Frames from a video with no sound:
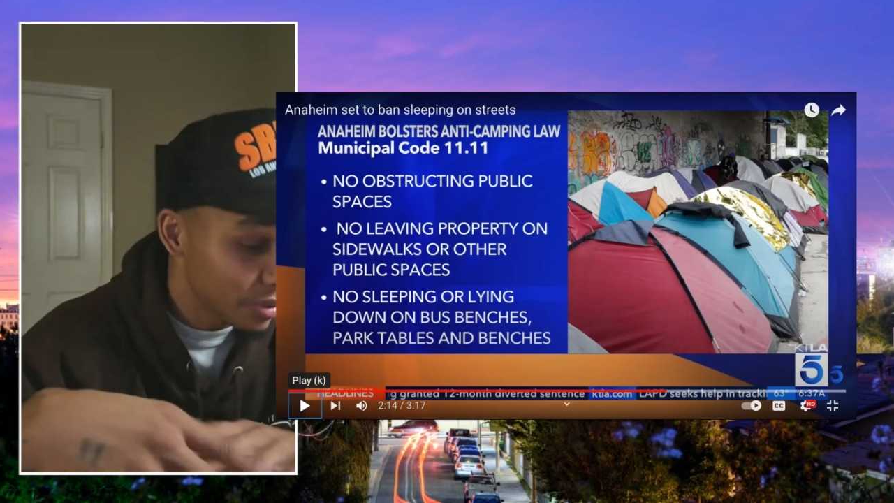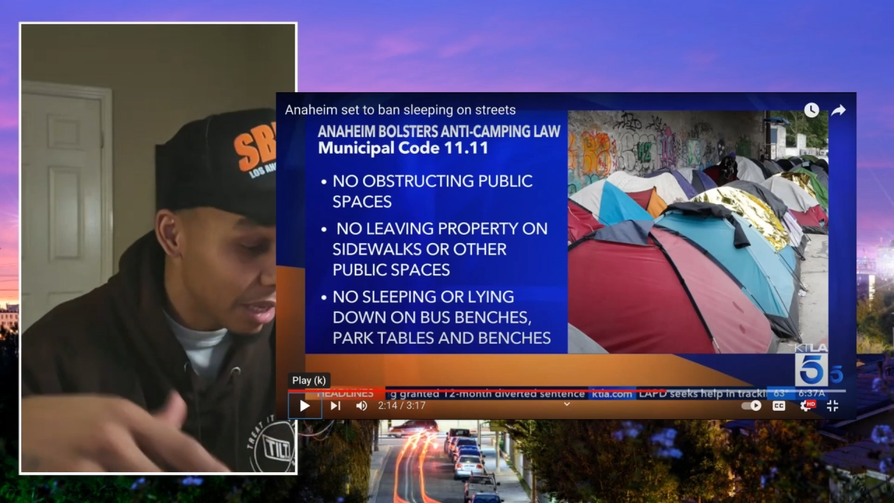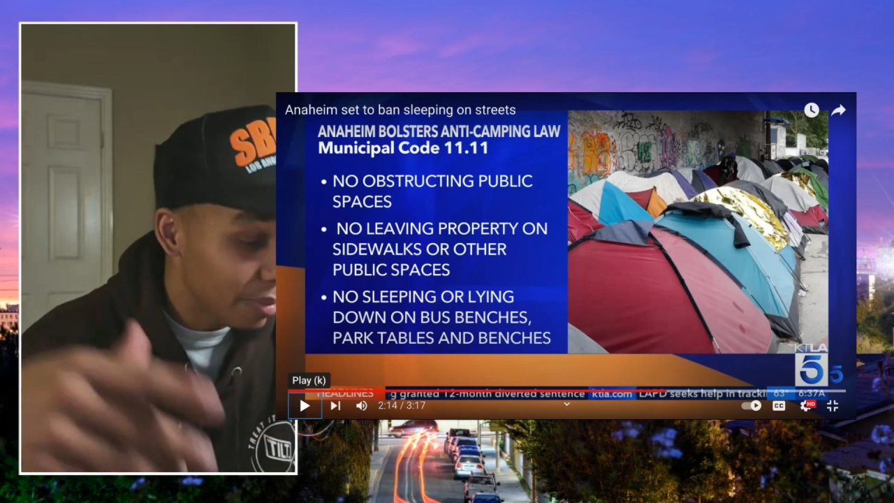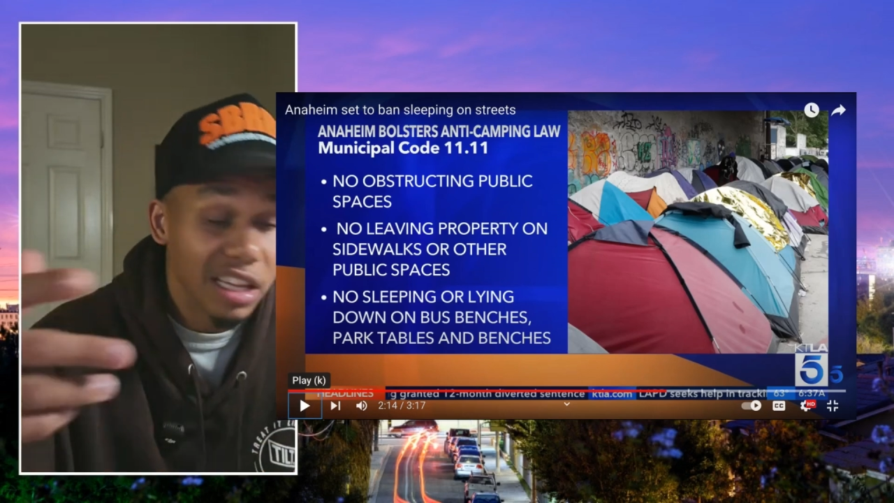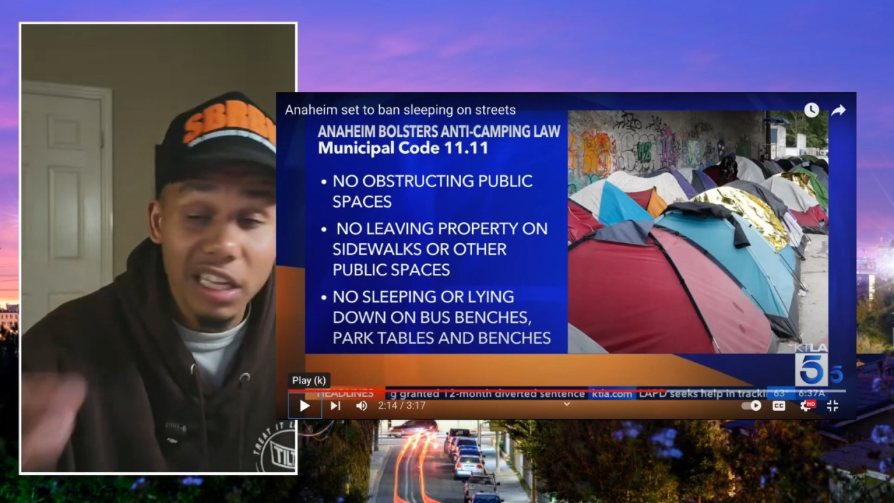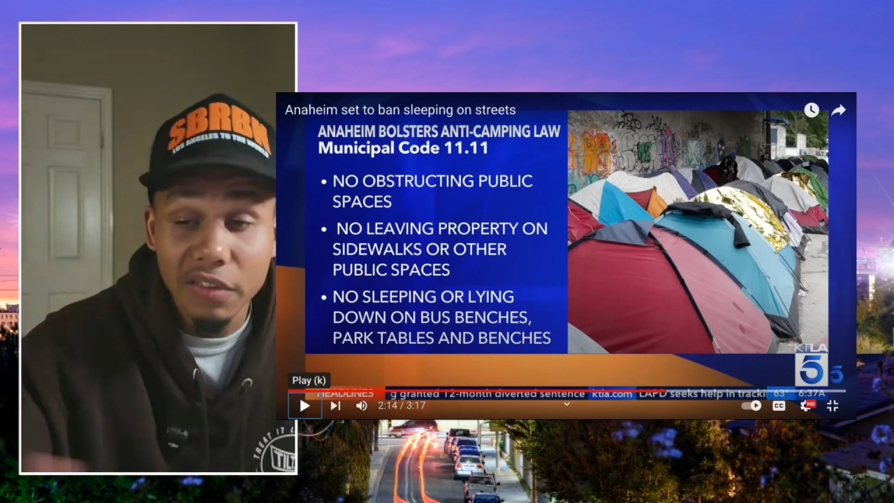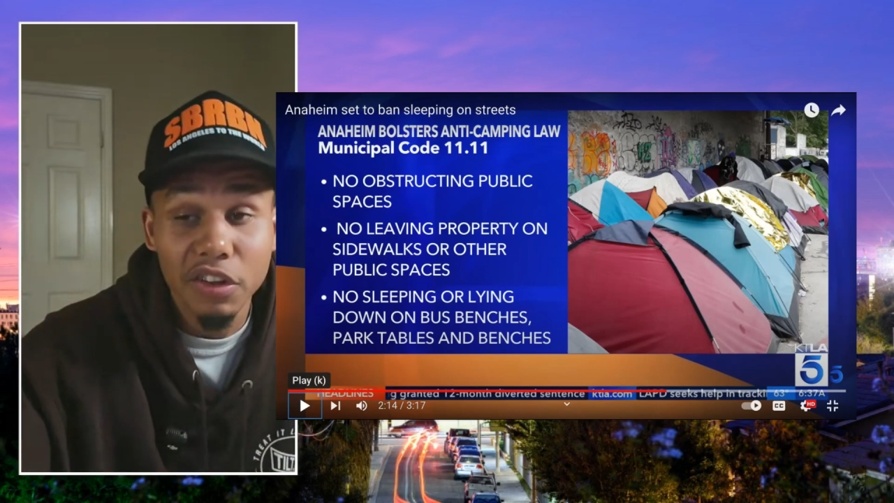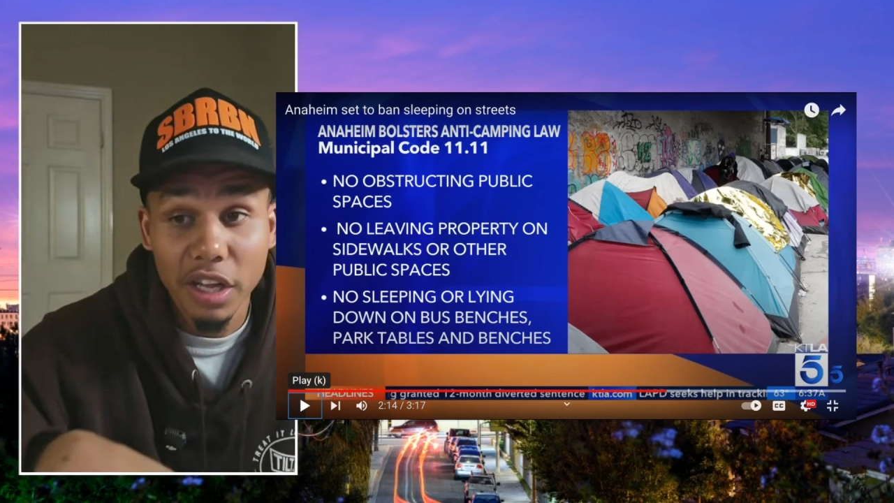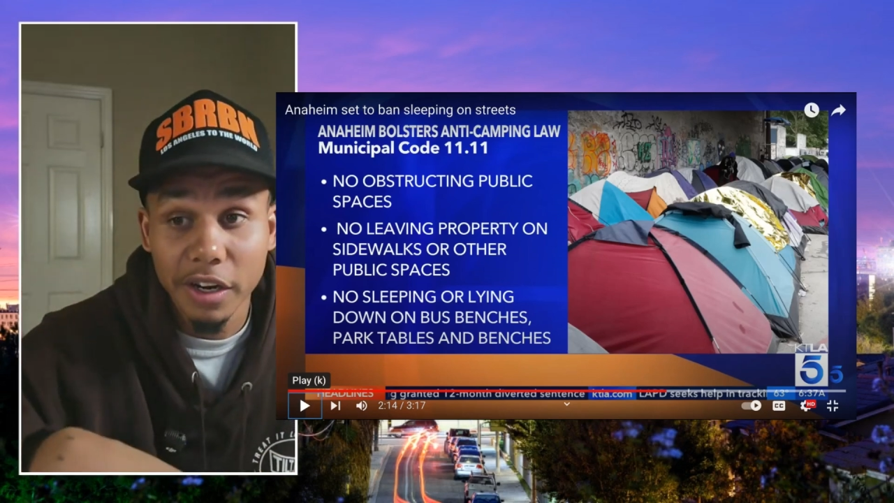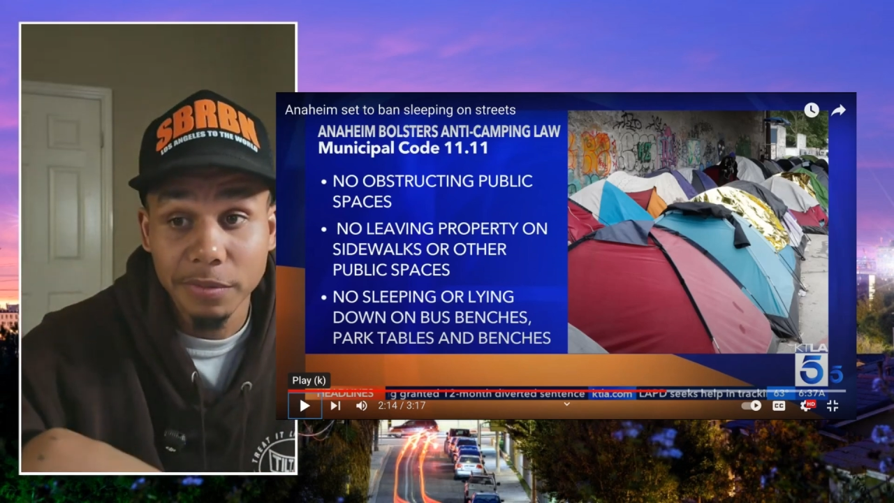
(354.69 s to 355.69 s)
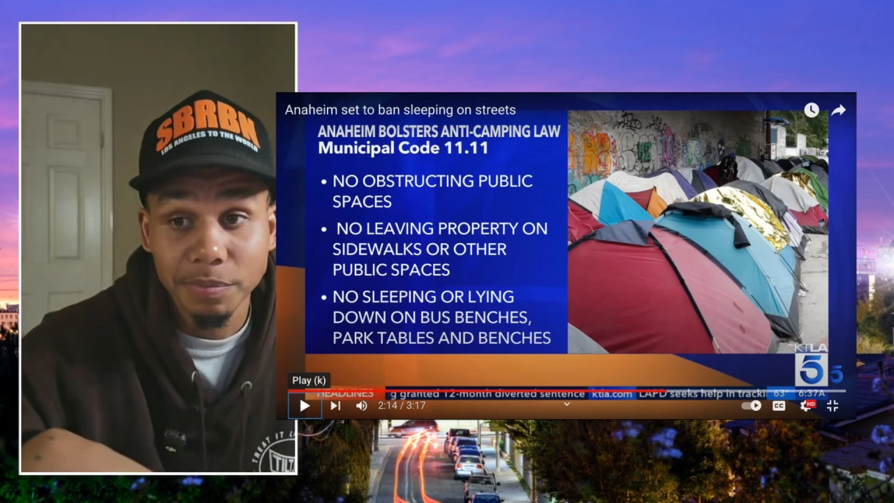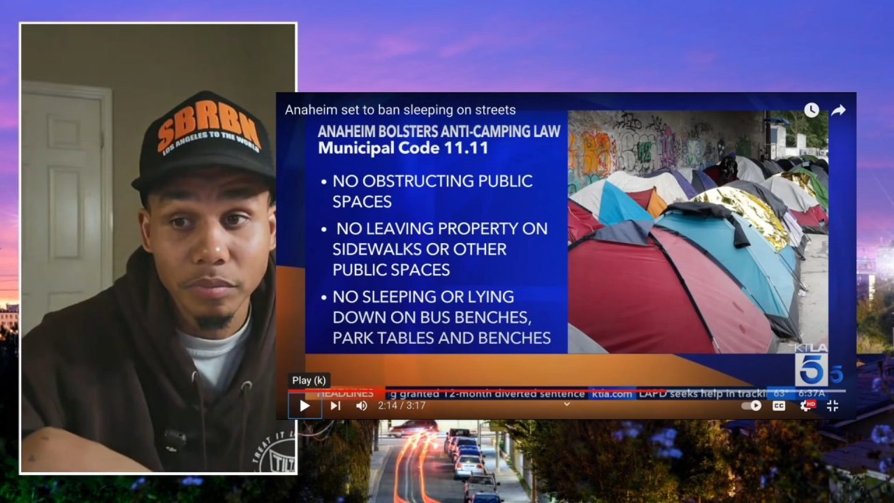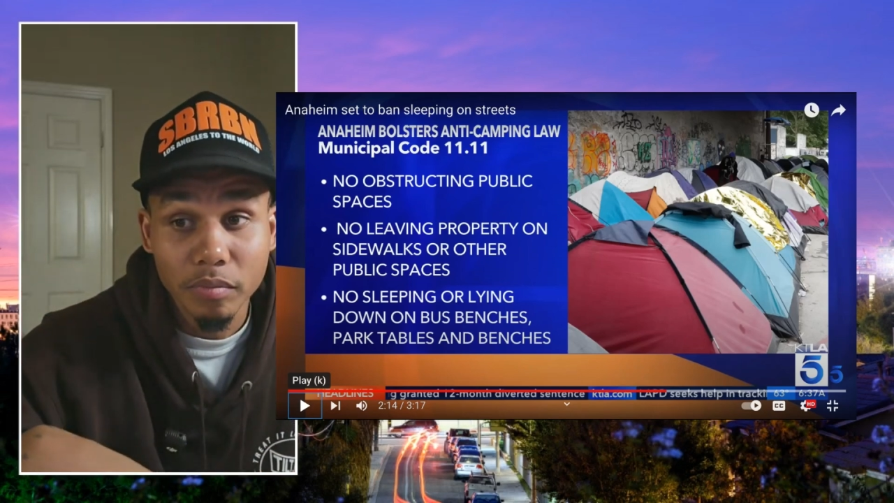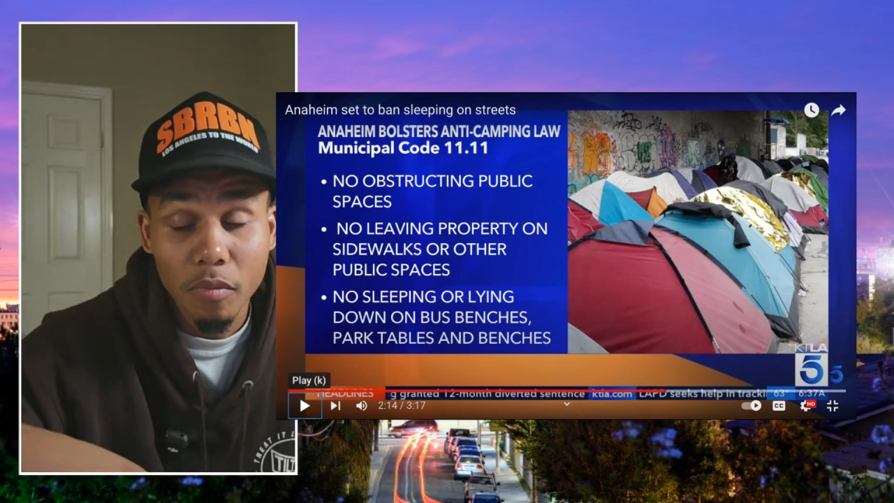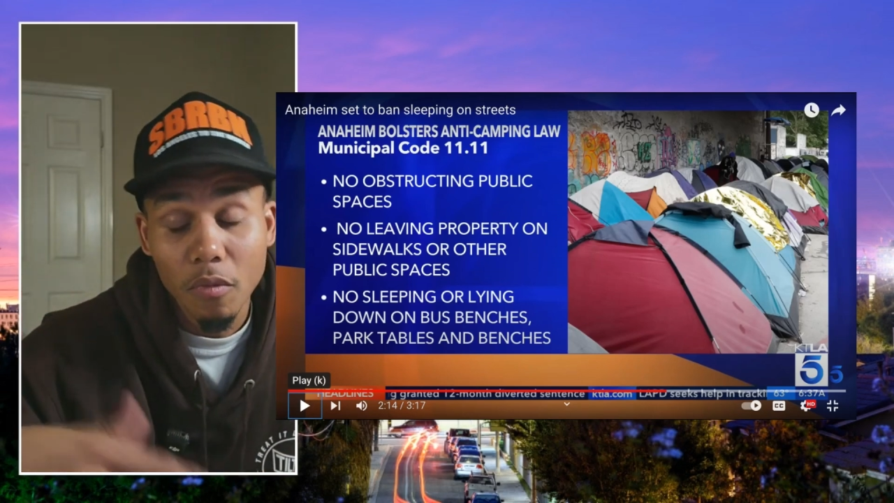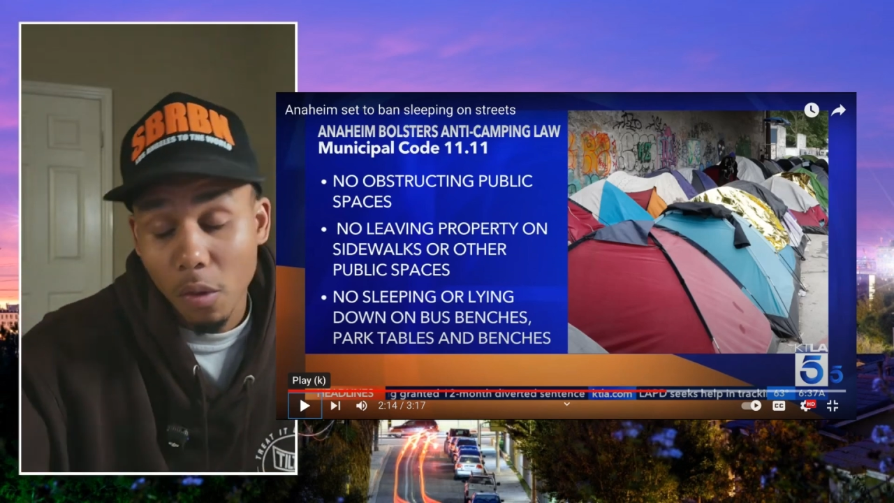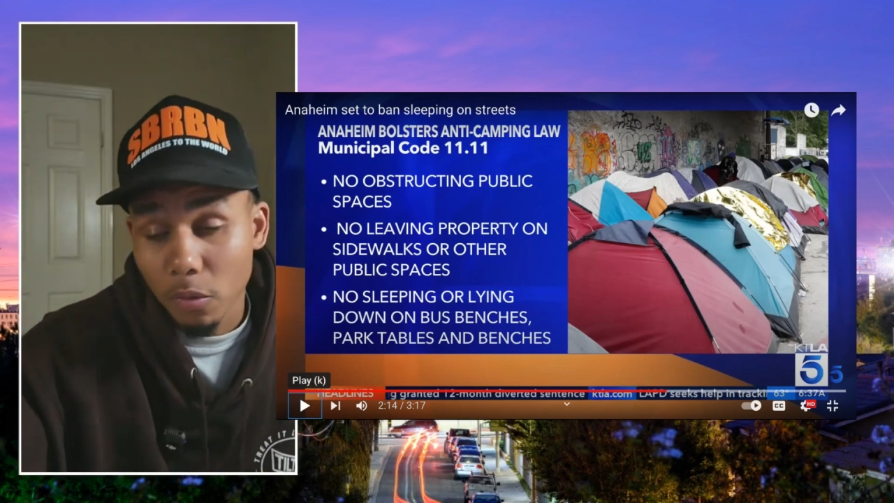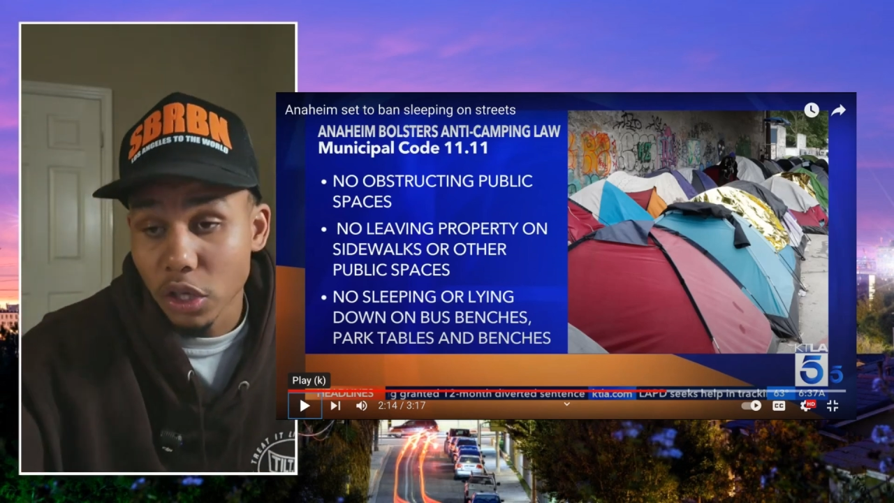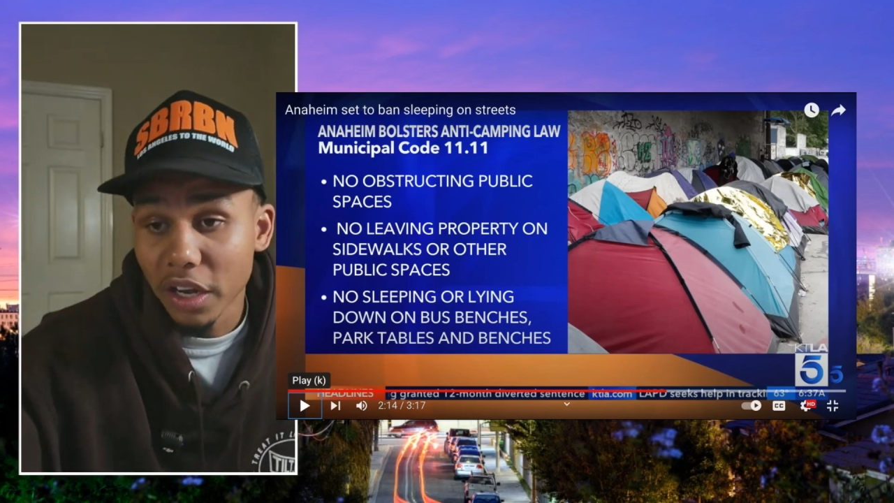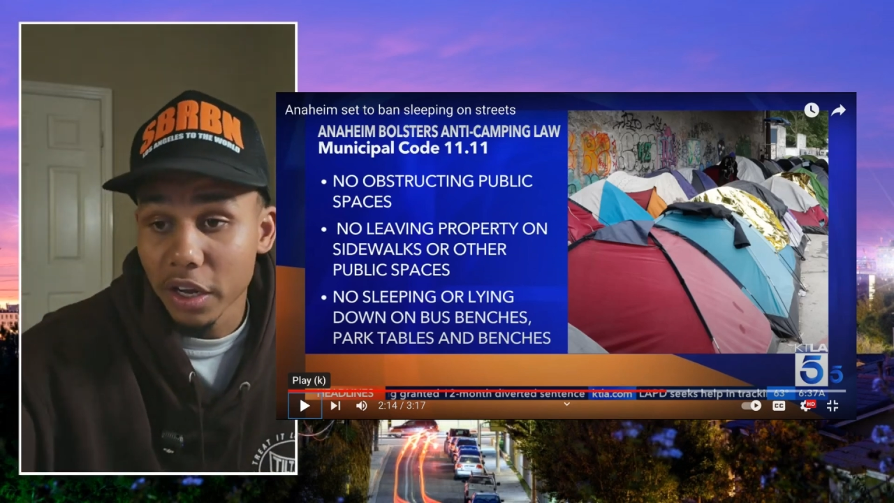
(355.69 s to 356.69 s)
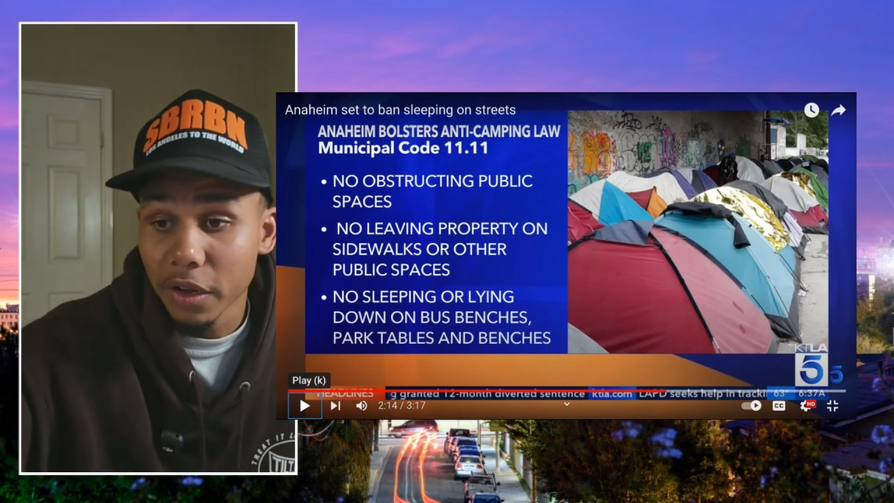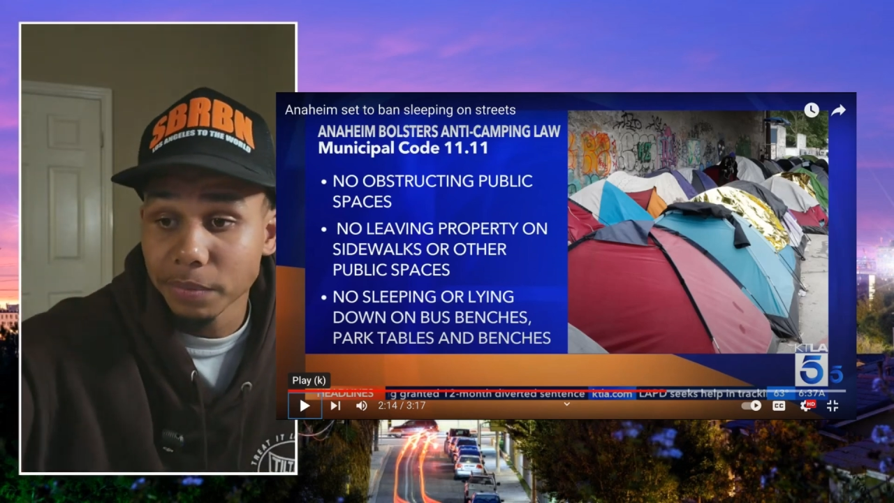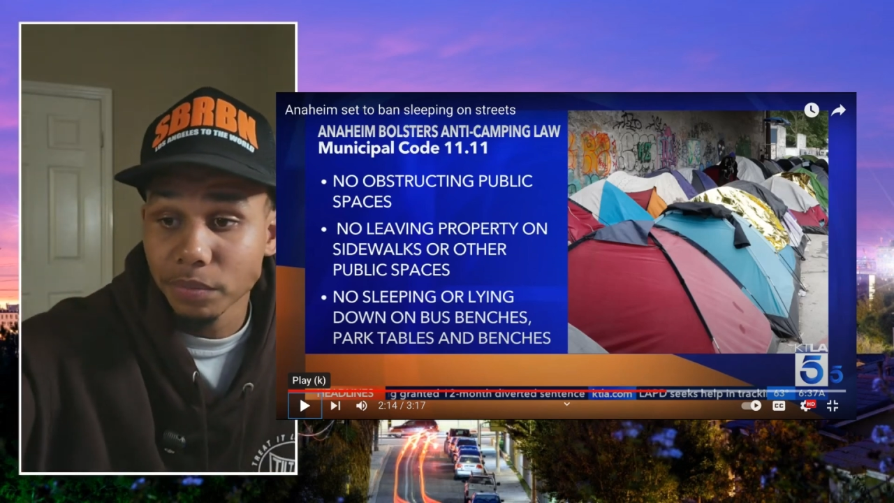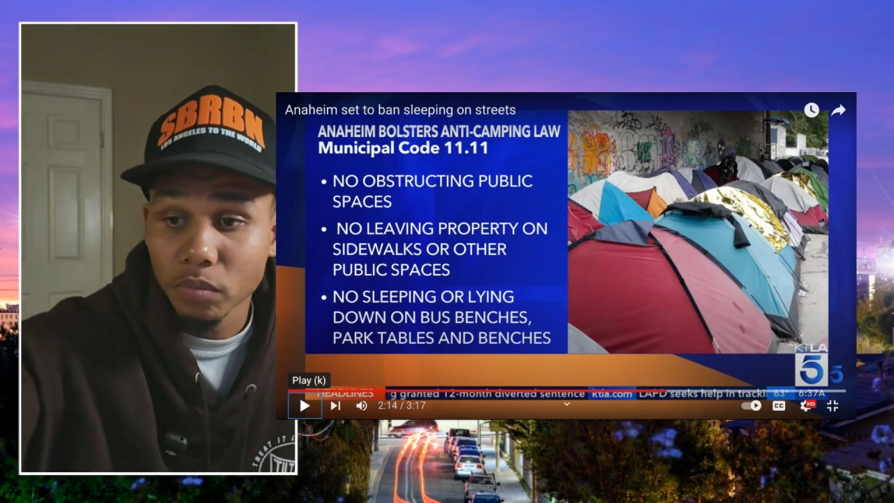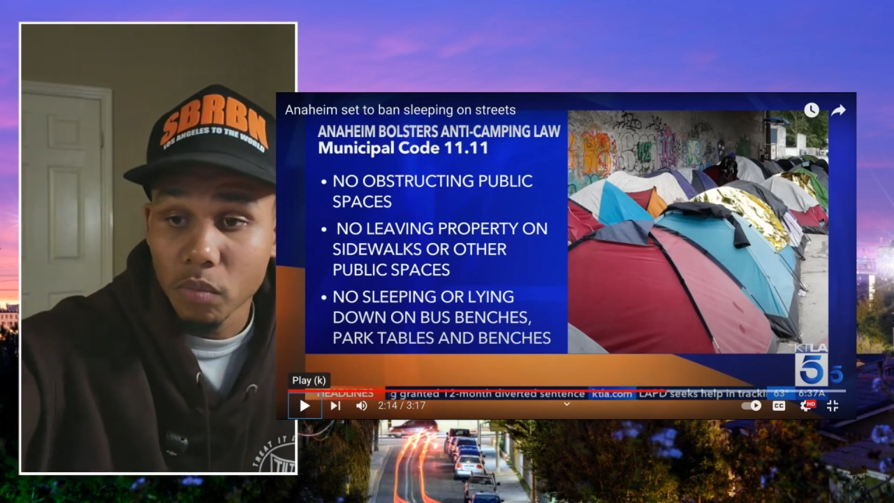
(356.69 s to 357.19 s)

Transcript: they be living there so I get it.